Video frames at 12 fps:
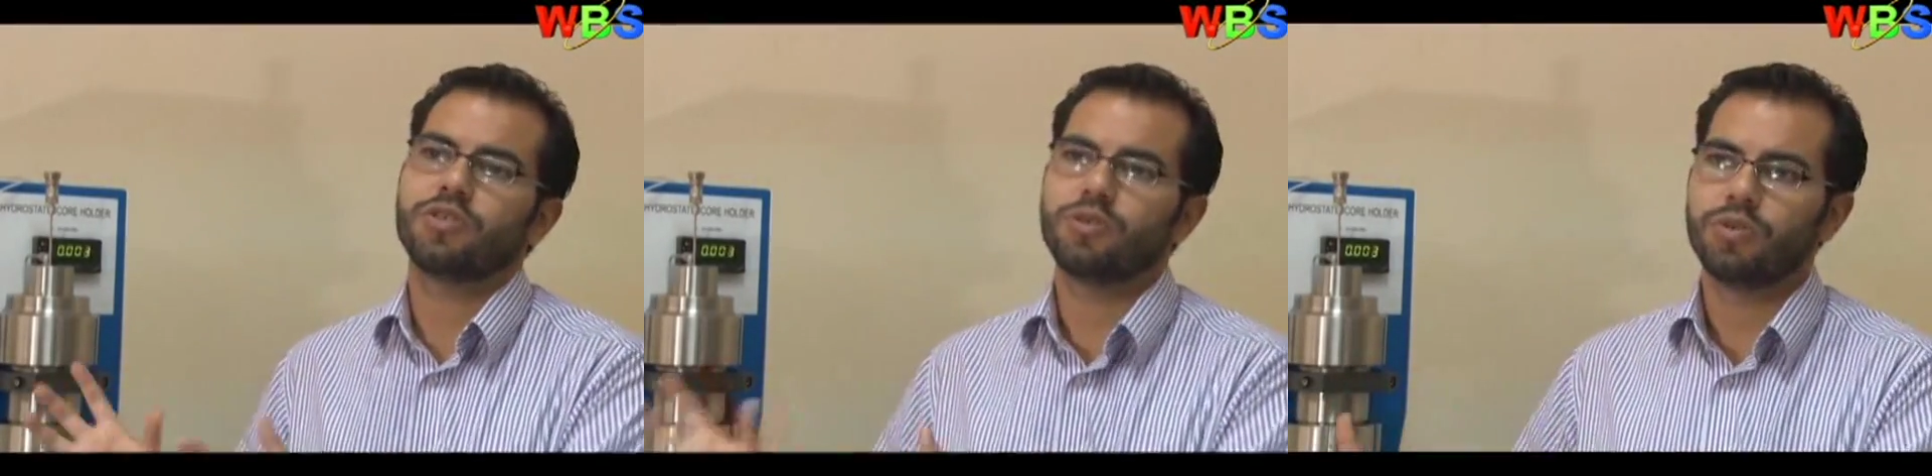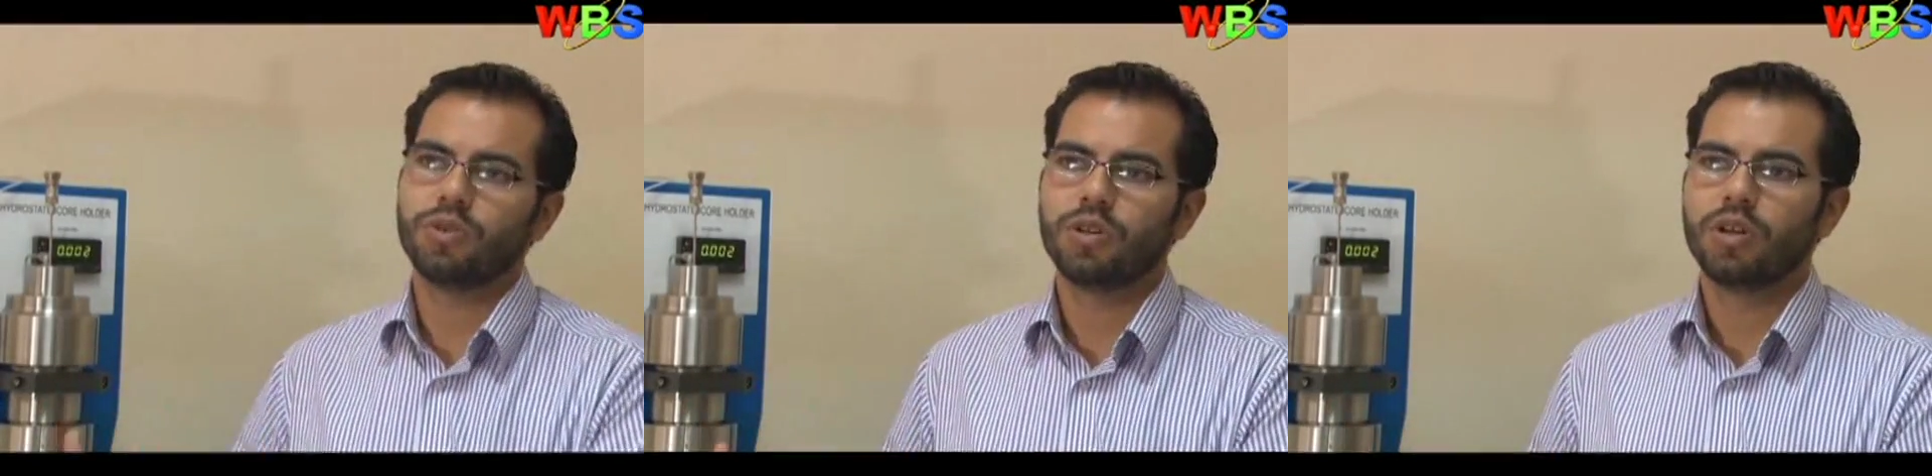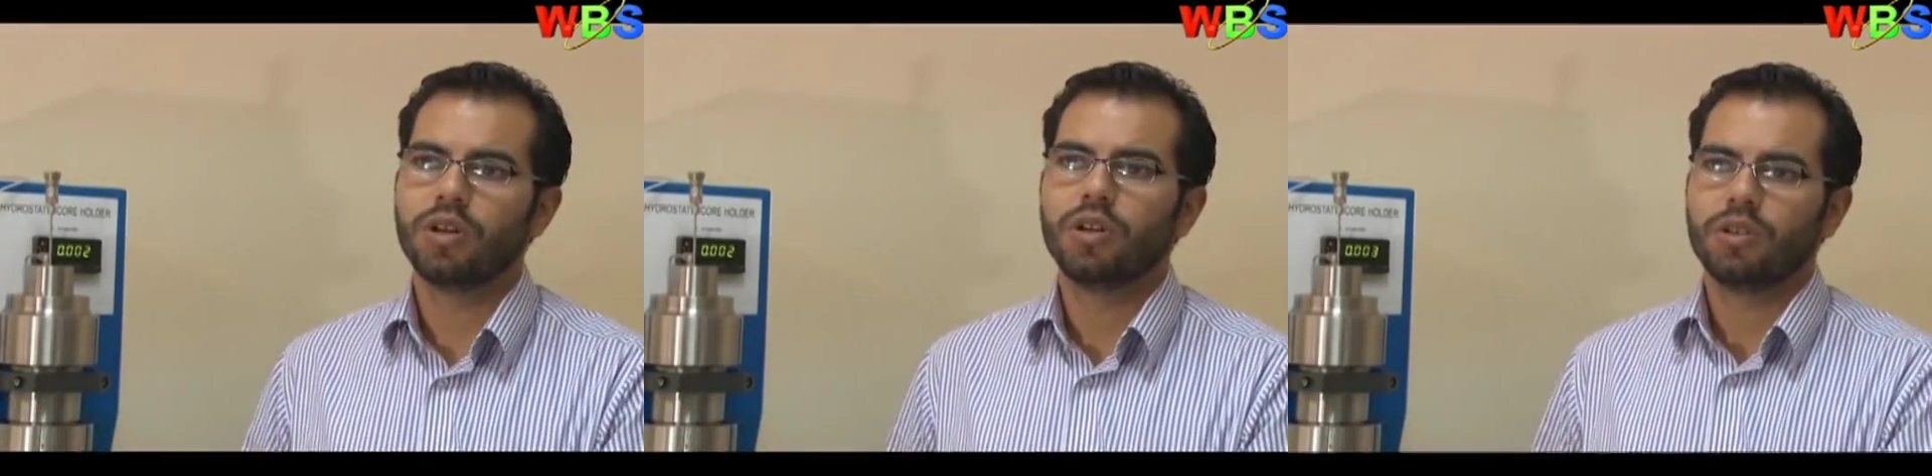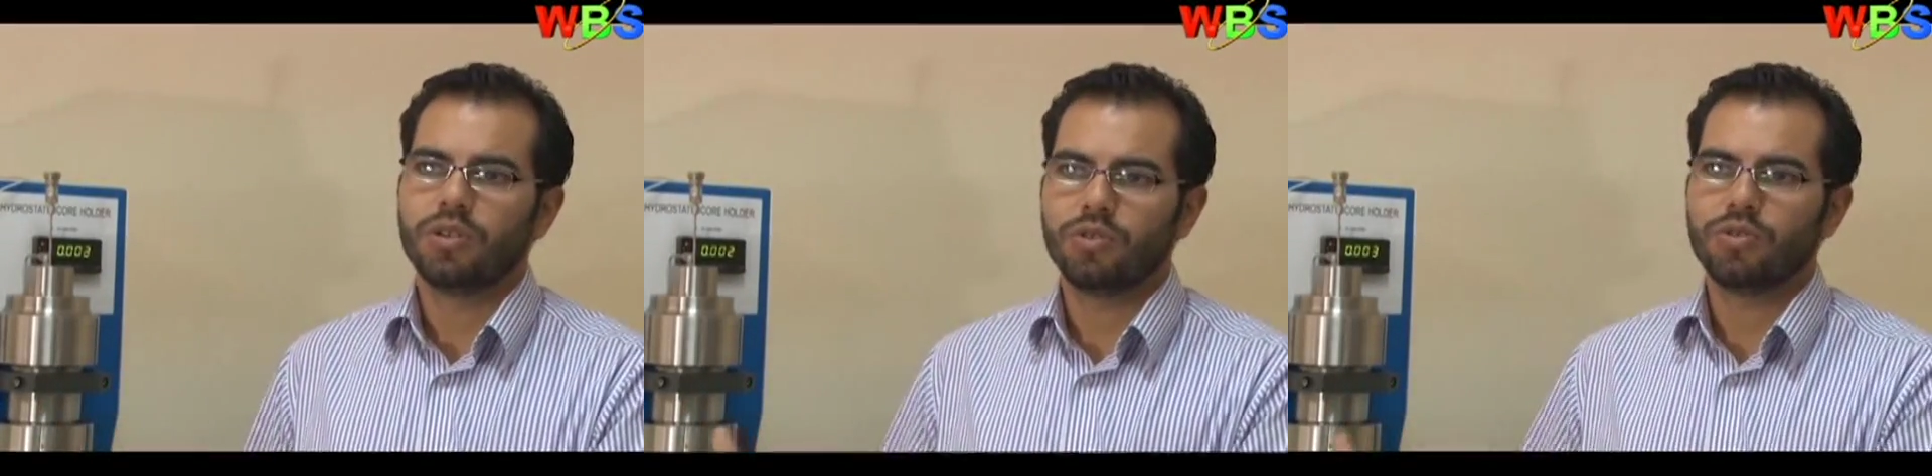
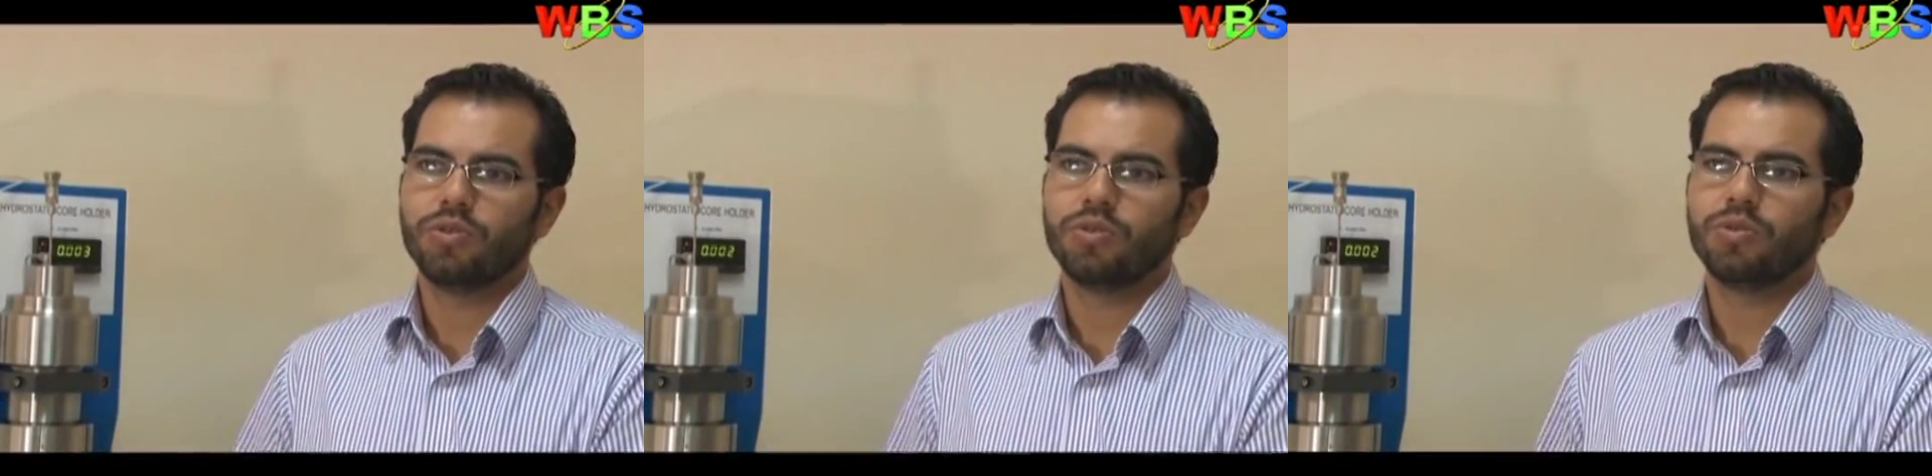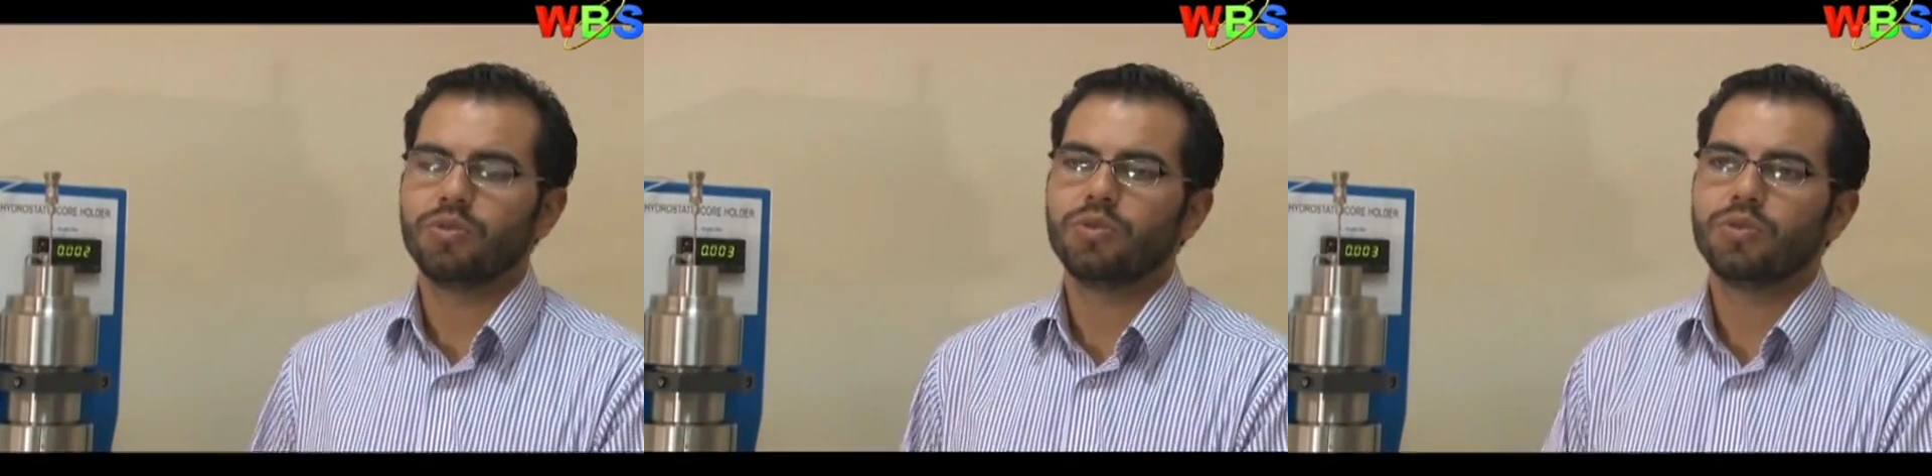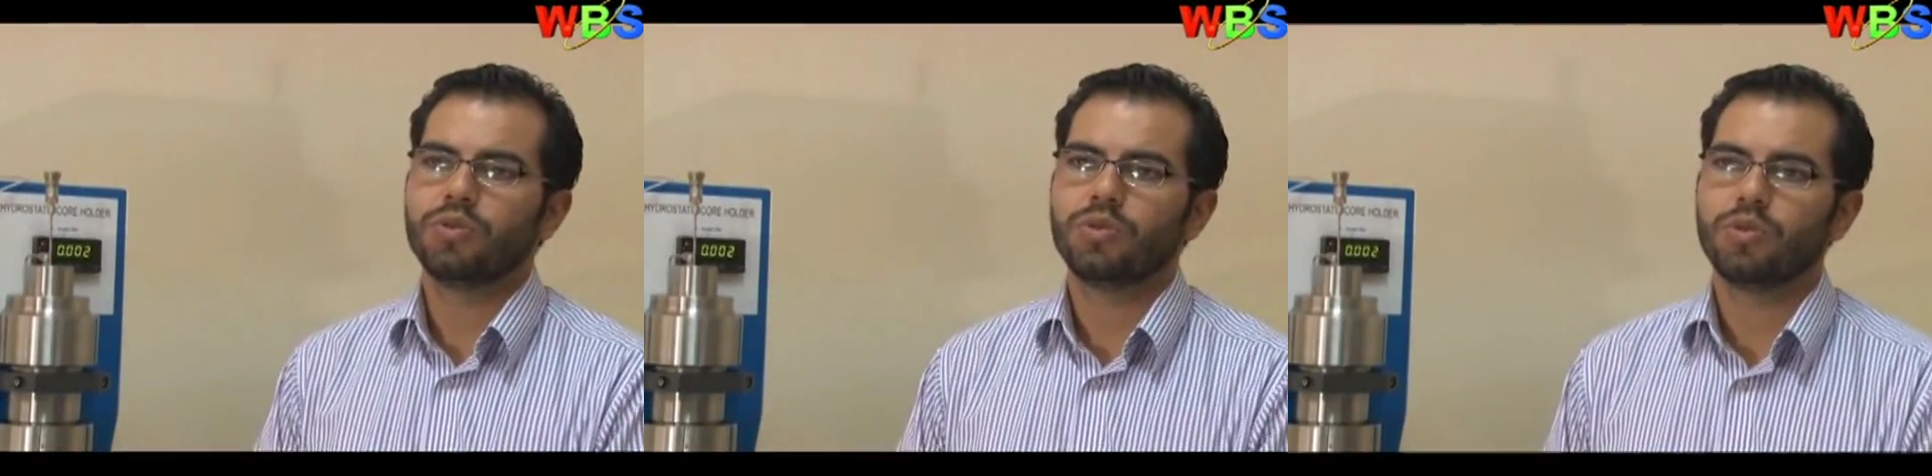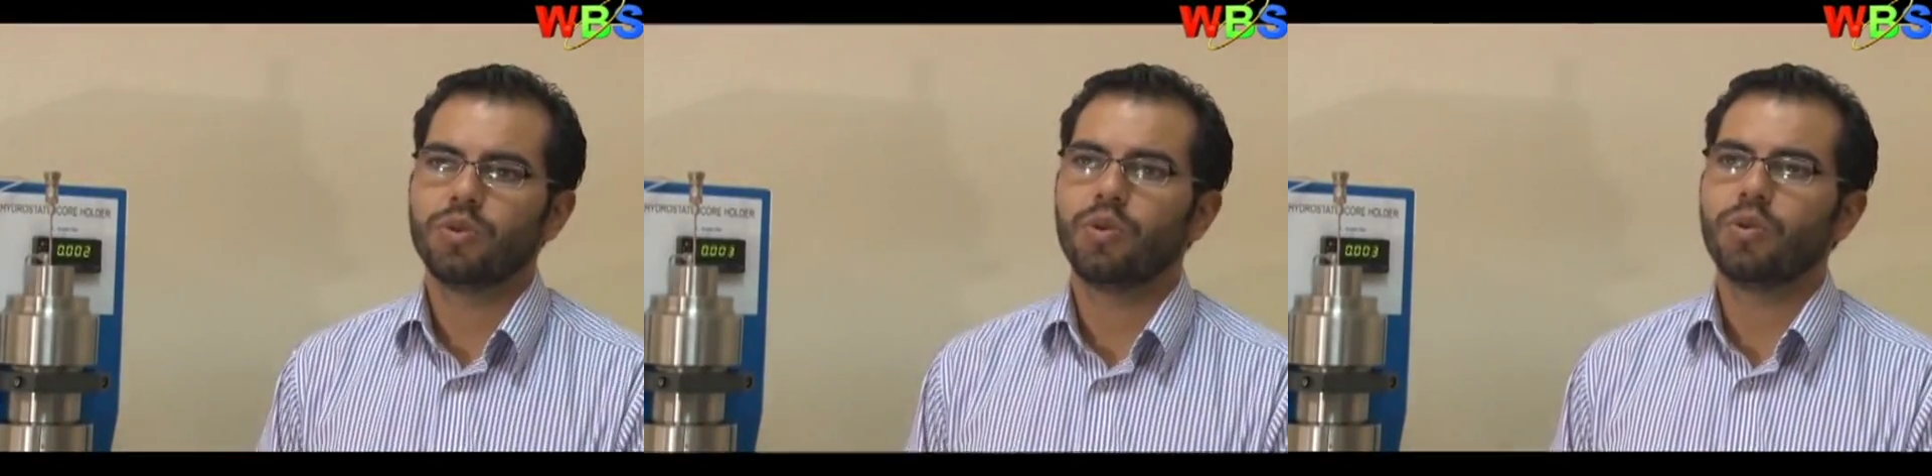
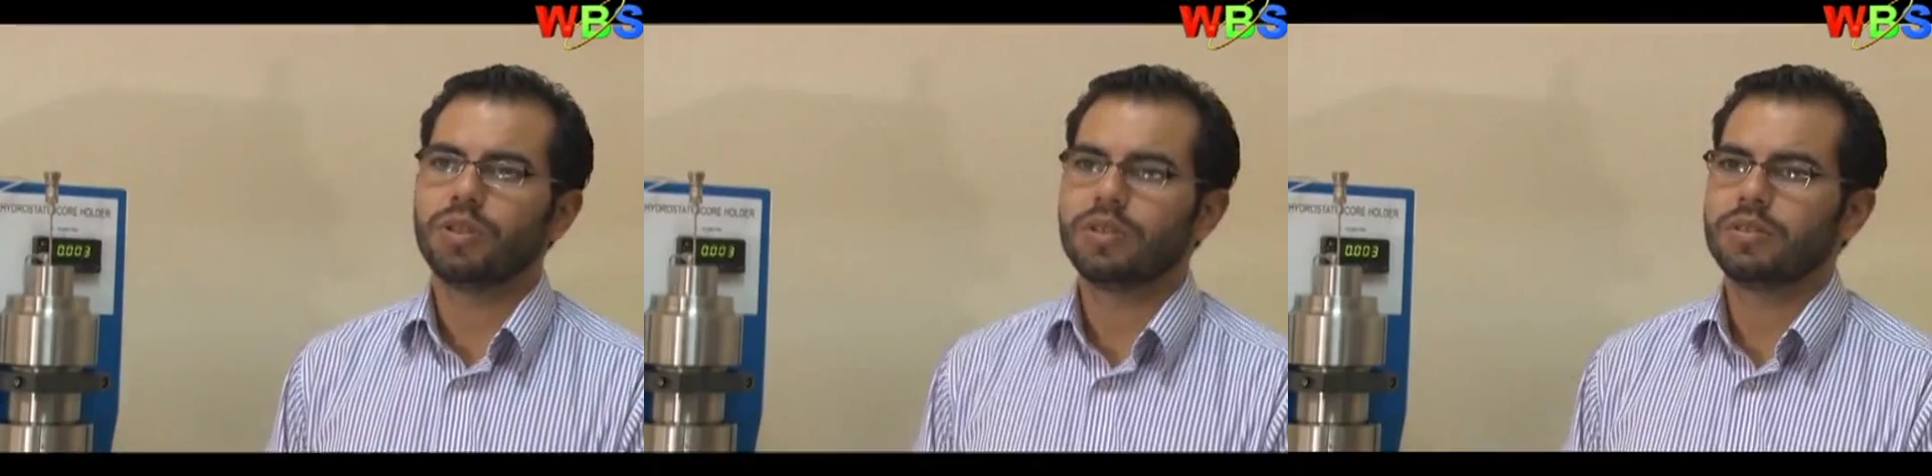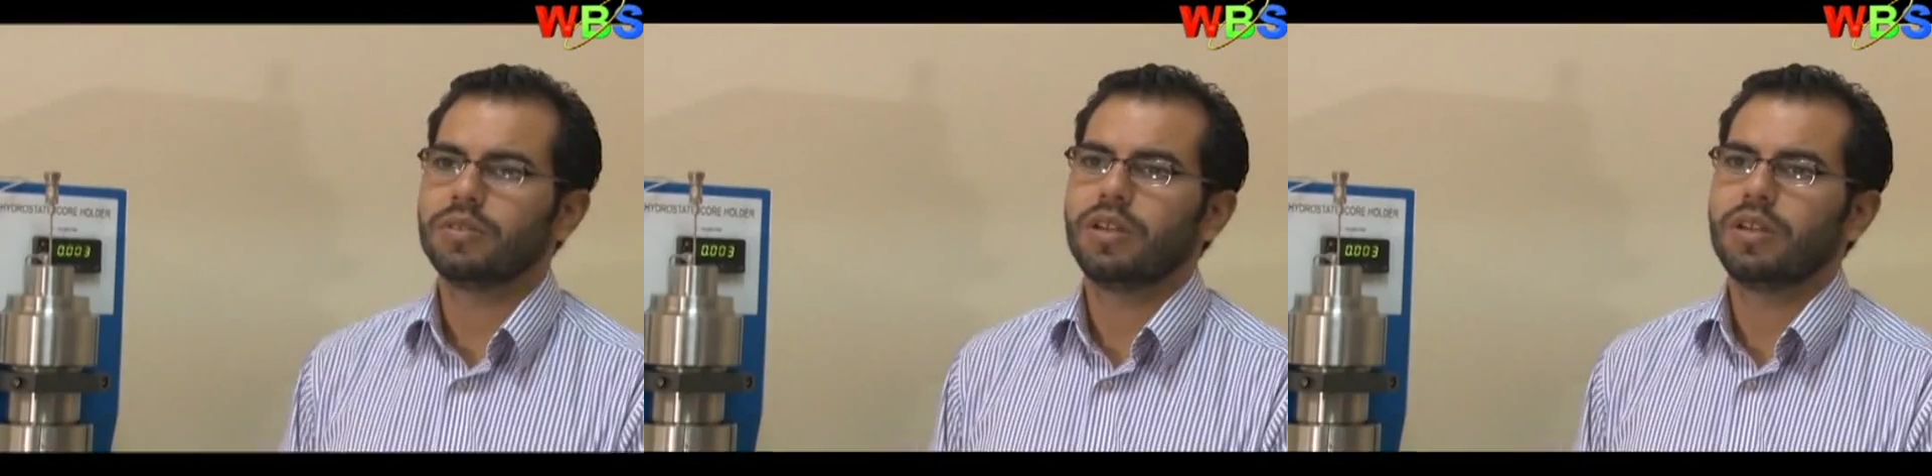to hold it.